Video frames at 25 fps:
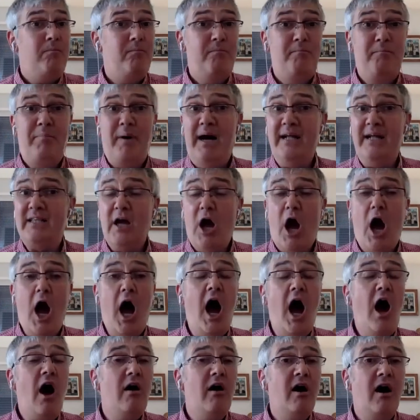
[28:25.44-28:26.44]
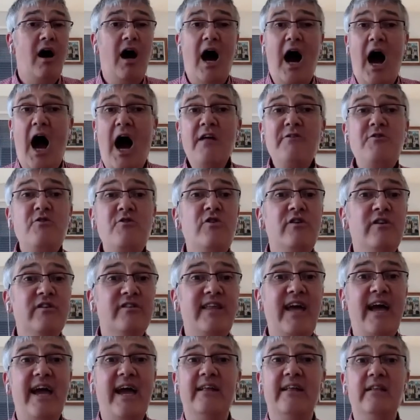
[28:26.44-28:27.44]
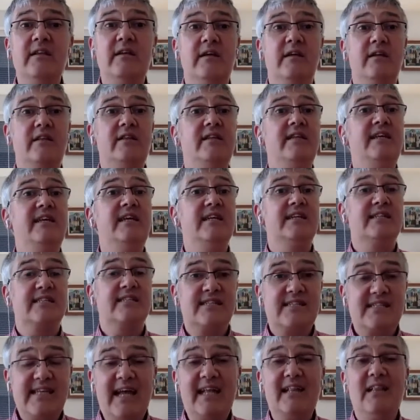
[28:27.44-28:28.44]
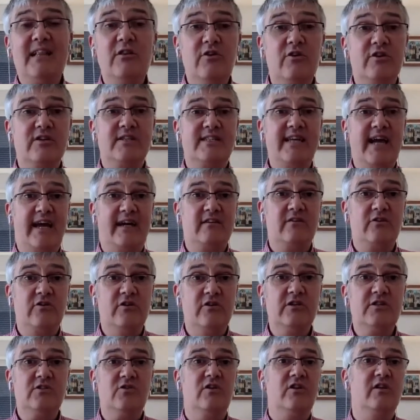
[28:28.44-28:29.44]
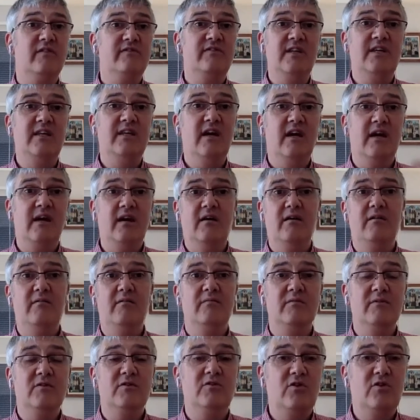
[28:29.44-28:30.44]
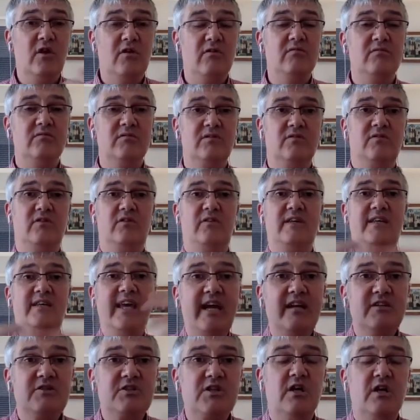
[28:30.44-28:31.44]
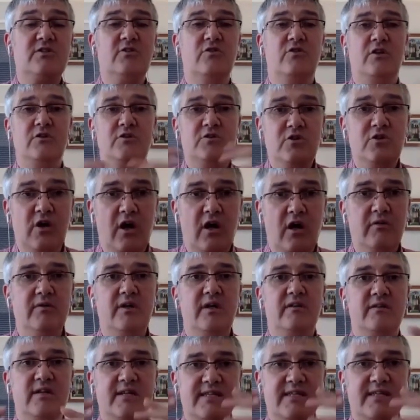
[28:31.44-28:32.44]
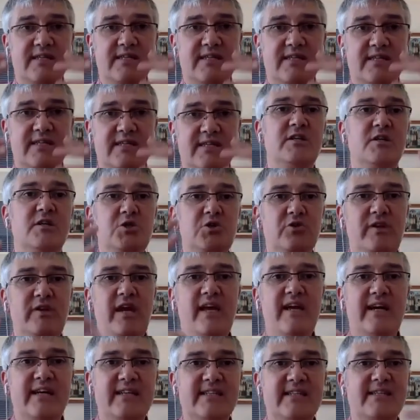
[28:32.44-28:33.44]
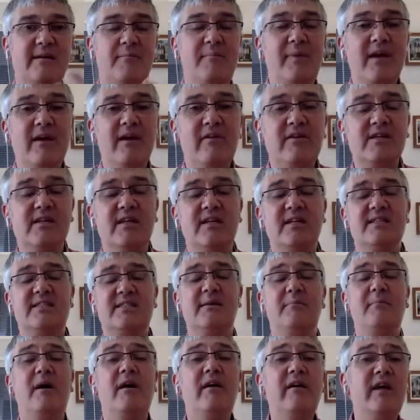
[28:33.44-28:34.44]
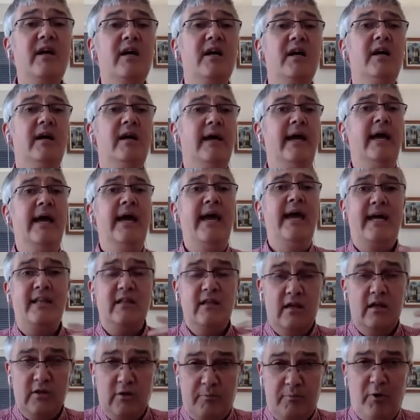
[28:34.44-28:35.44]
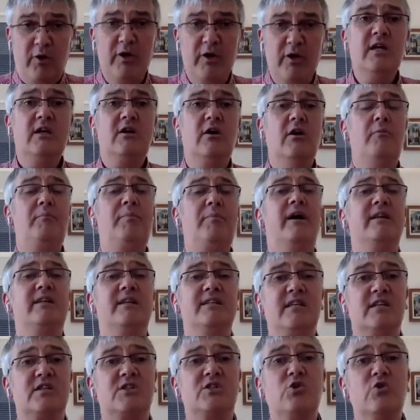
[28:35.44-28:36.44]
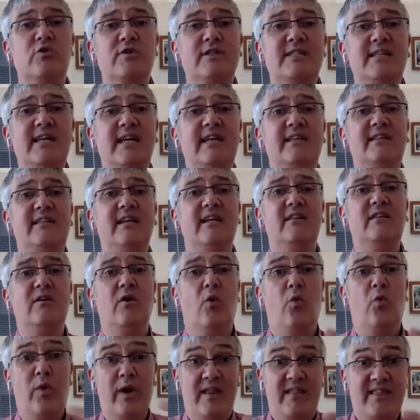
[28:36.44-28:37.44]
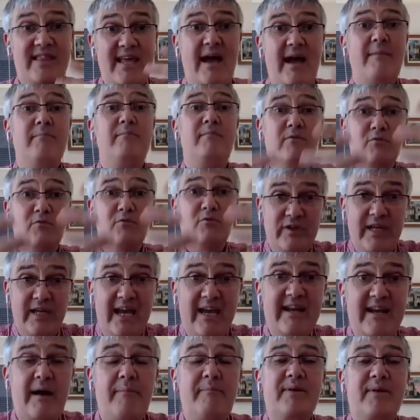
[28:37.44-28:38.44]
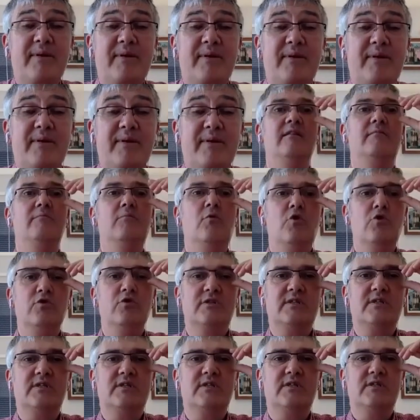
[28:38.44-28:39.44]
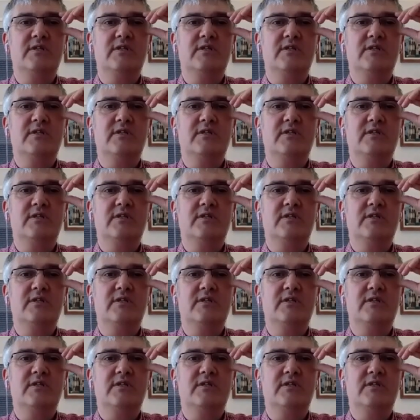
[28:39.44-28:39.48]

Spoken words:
But other than the settler sector, sort of the Yesha, so the settlers in Judea and Samaria, and the political parties associated with them, today represented most